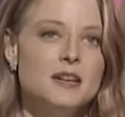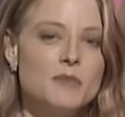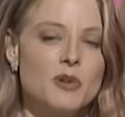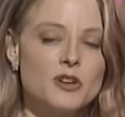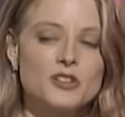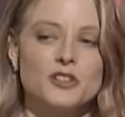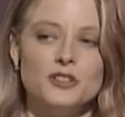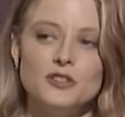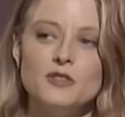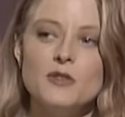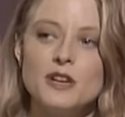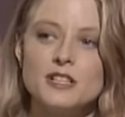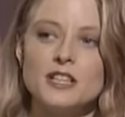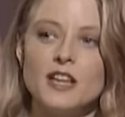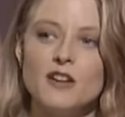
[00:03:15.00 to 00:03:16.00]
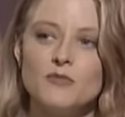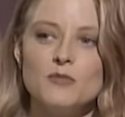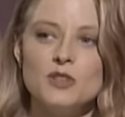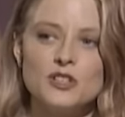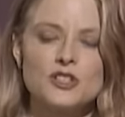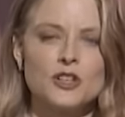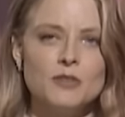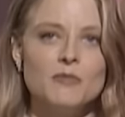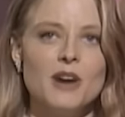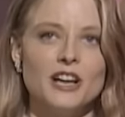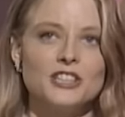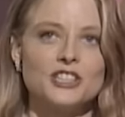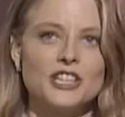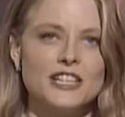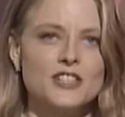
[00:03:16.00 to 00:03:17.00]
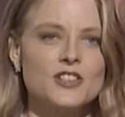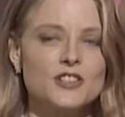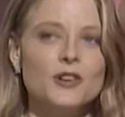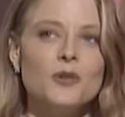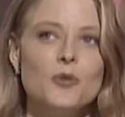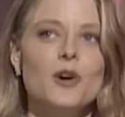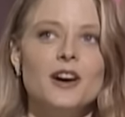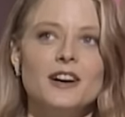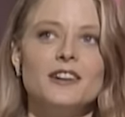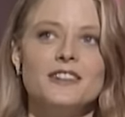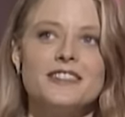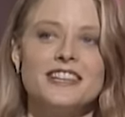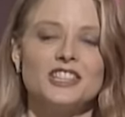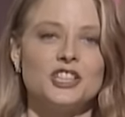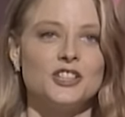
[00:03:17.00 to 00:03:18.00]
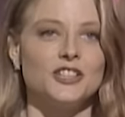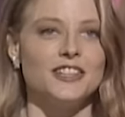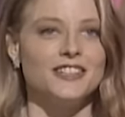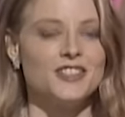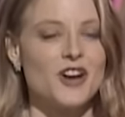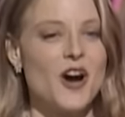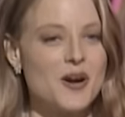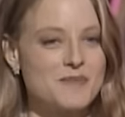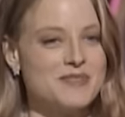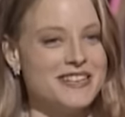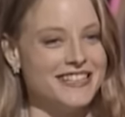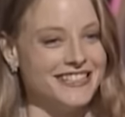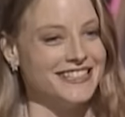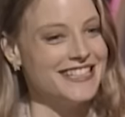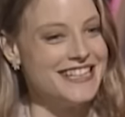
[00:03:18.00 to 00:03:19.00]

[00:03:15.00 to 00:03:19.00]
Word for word: person who has loved me so much and so well that she taught me in